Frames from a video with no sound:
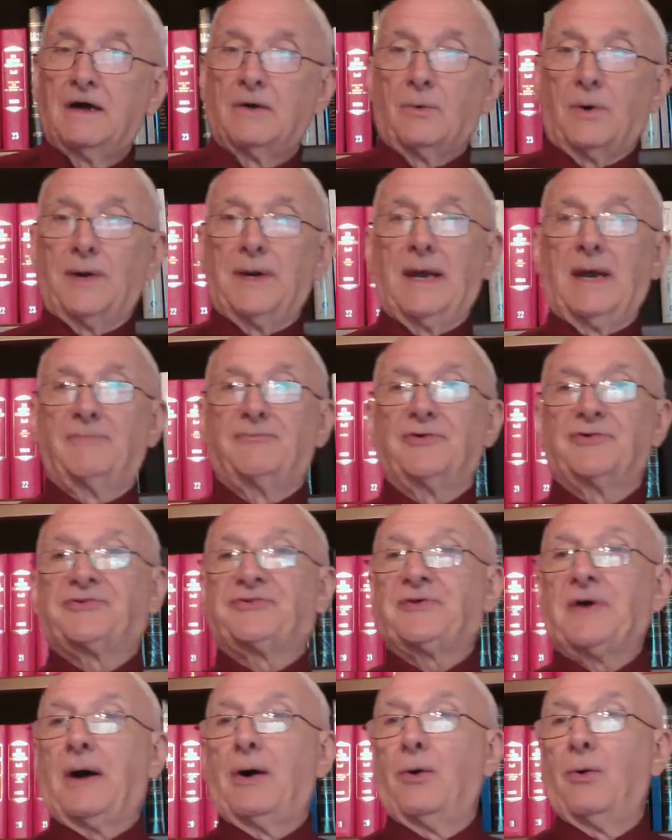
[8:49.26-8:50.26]
whatever
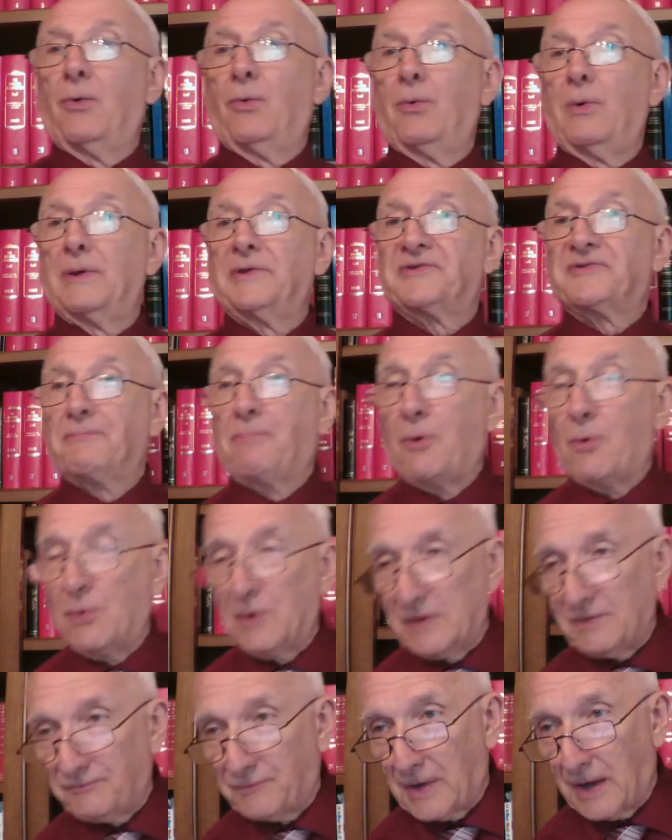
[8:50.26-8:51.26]
soul is
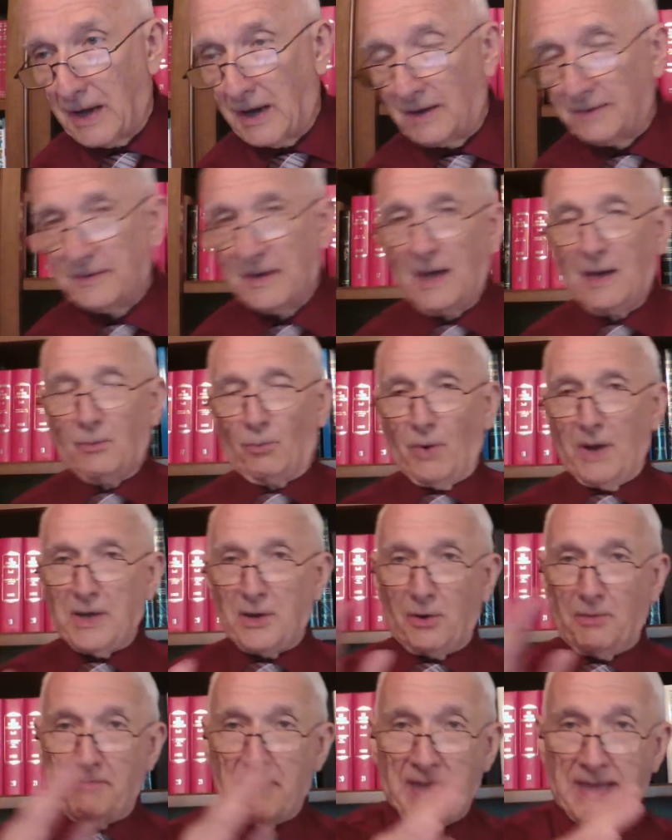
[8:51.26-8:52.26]
born of God. We
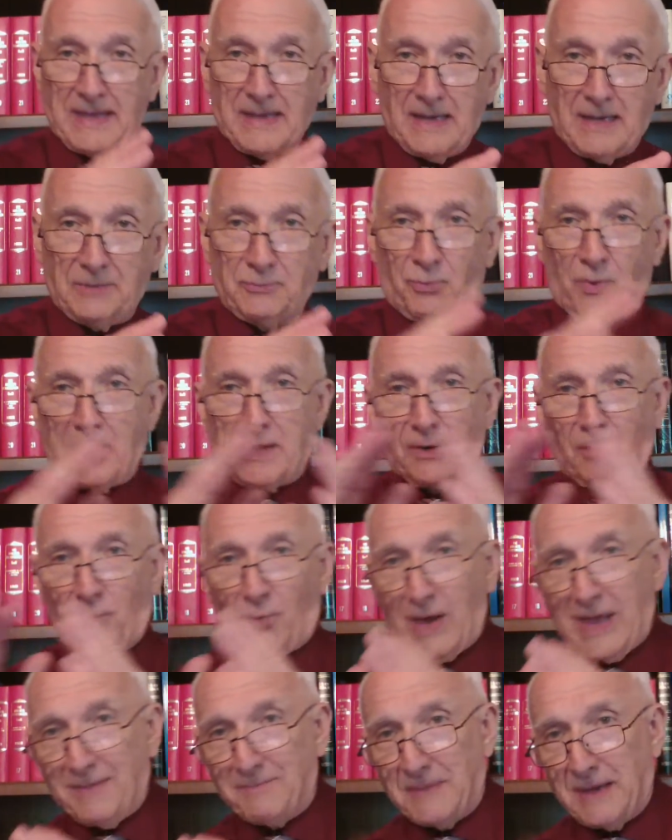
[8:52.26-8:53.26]
are men, we are
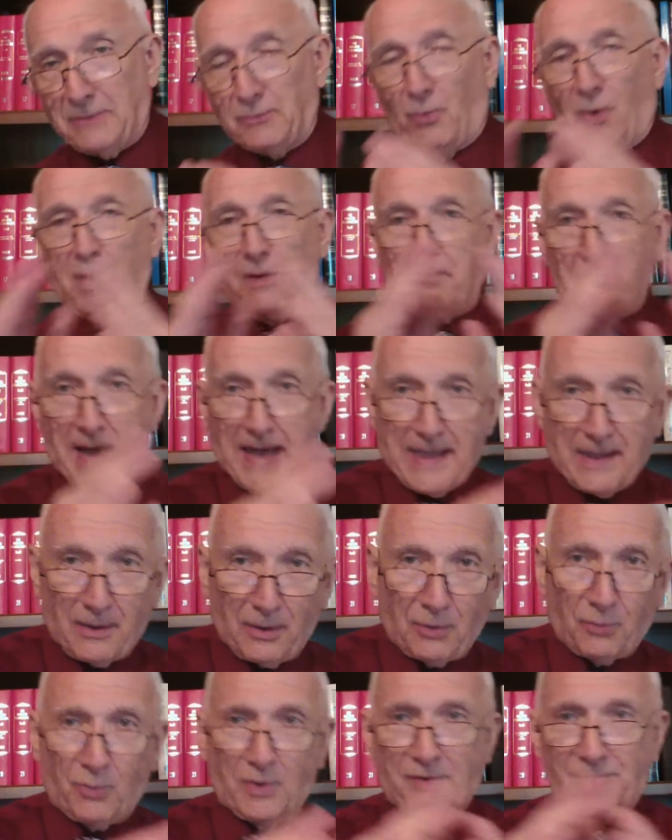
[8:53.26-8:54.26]
women, we're
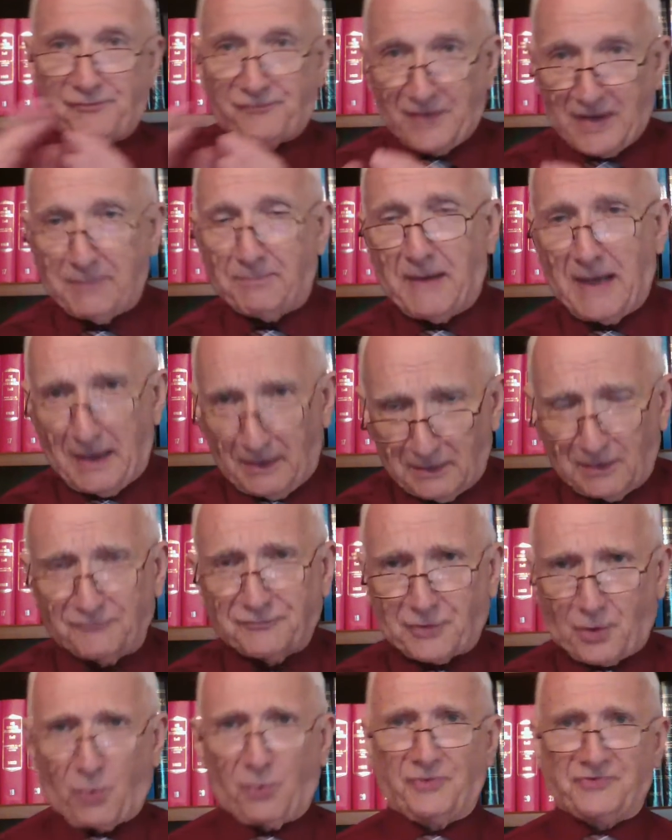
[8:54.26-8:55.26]
male, we're female, of
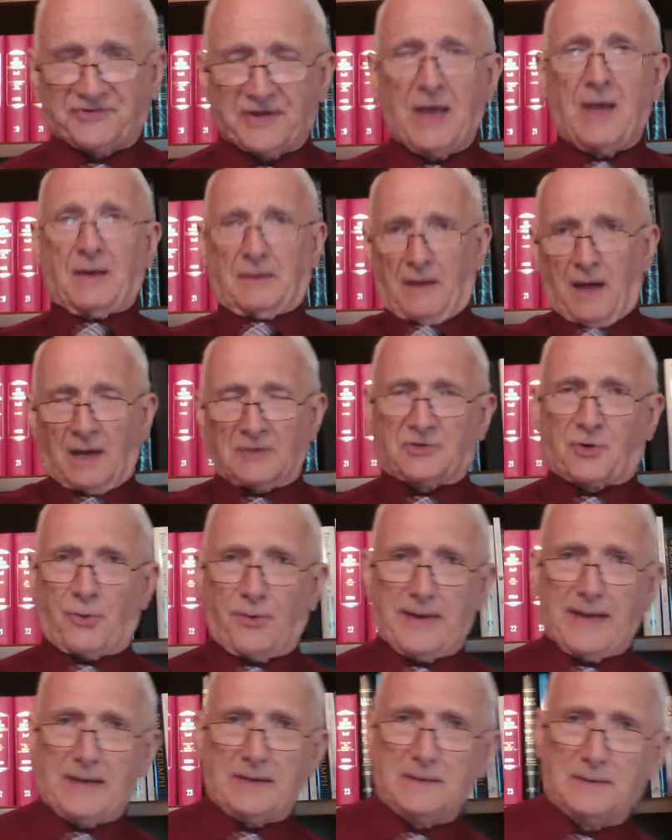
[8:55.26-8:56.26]
course. God
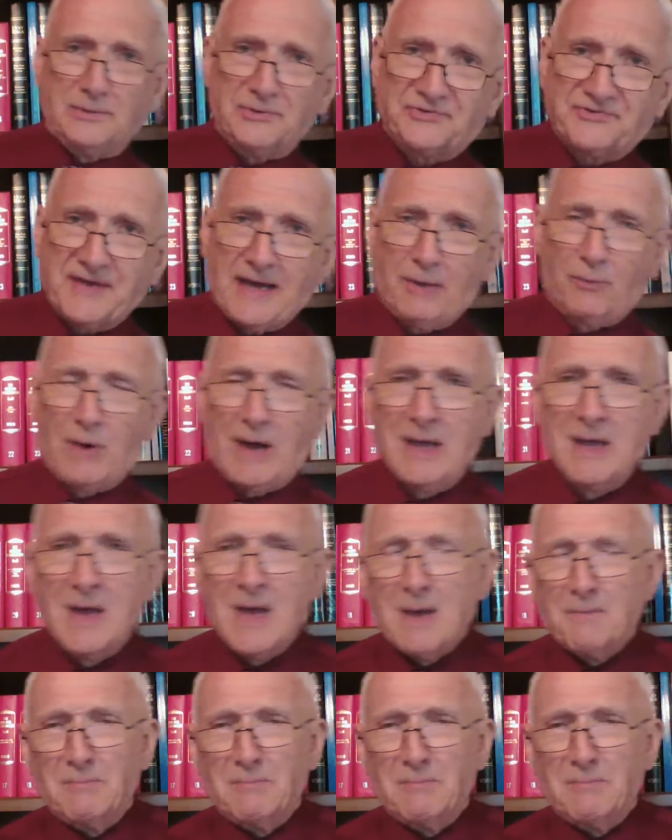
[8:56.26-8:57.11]
created us that way.